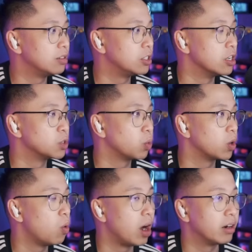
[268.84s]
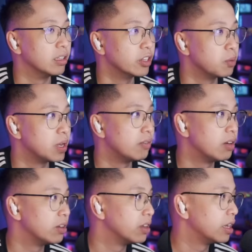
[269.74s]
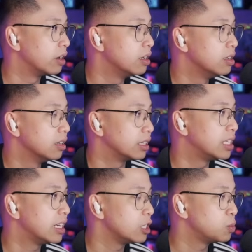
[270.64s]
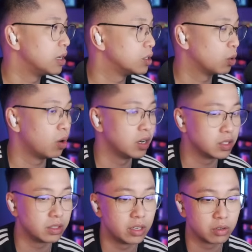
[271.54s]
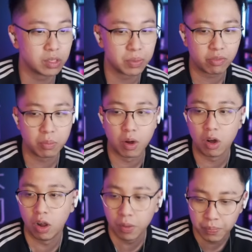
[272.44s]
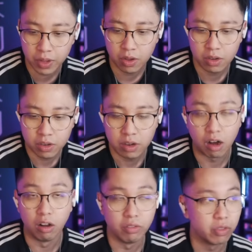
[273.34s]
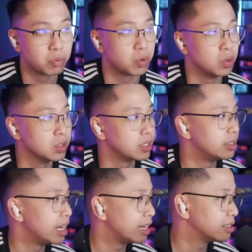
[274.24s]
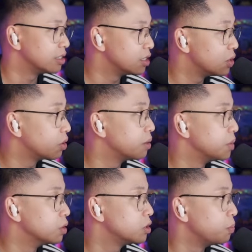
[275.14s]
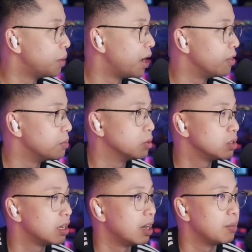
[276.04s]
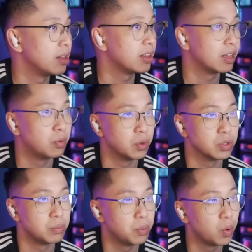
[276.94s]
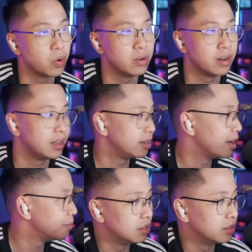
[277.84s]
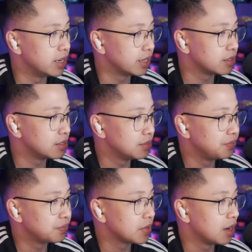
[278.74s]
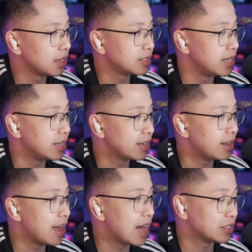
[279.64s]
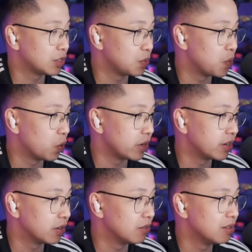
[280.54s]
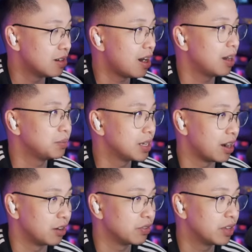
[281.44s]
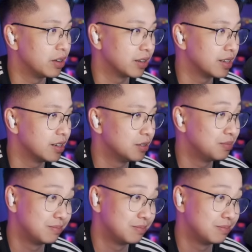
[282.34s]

does require a little bit of everything. Like taking space requires, something from all of the roles, and tanks can soak the most and buy the most time, and I think that role is important. And yeah. Next, hot take, as a support hero, I'm tired of Kiriko.